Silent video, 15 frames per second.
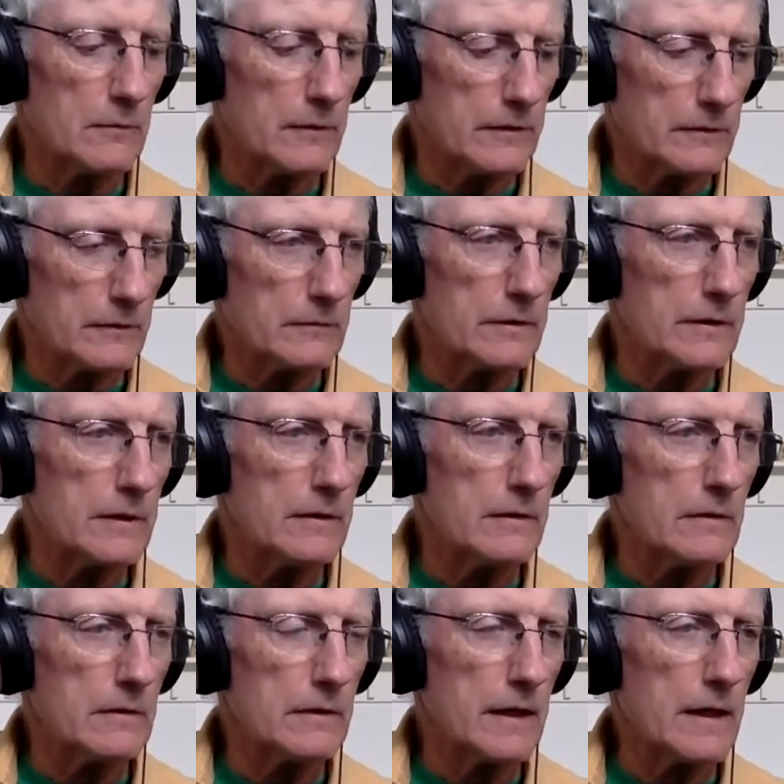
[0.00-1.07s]
with a
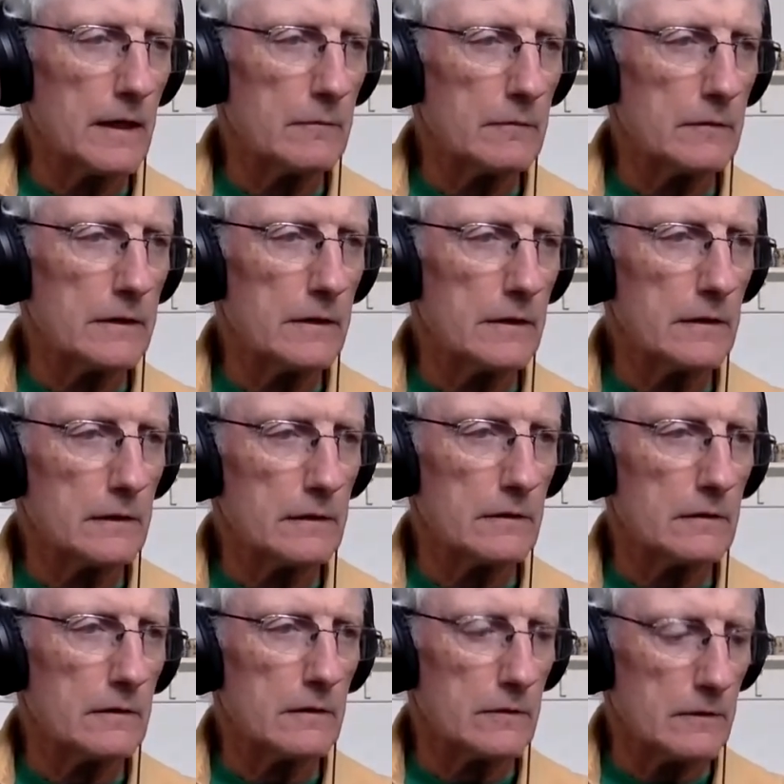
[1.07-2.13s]
little and
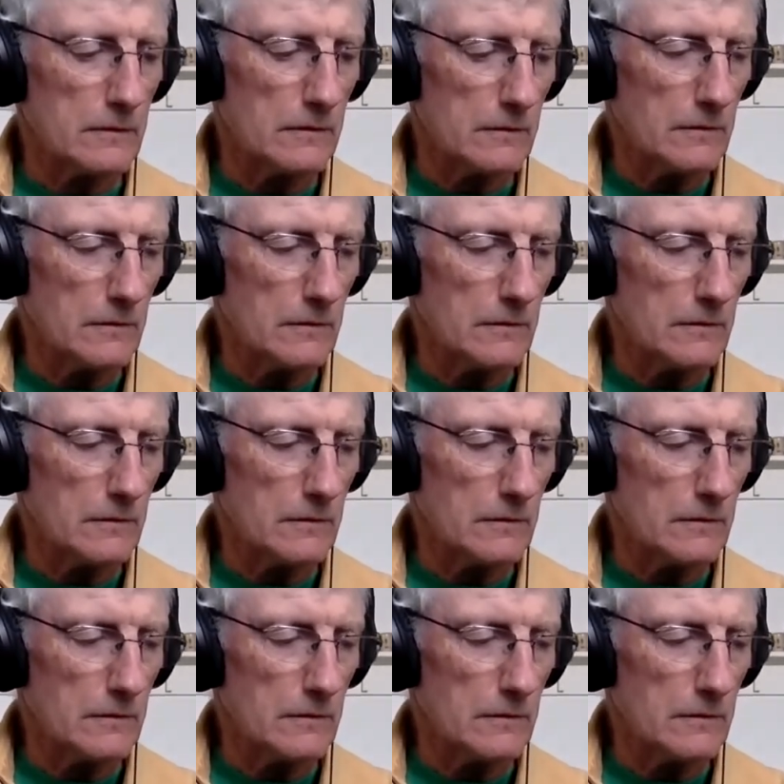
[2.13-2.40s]
Lou.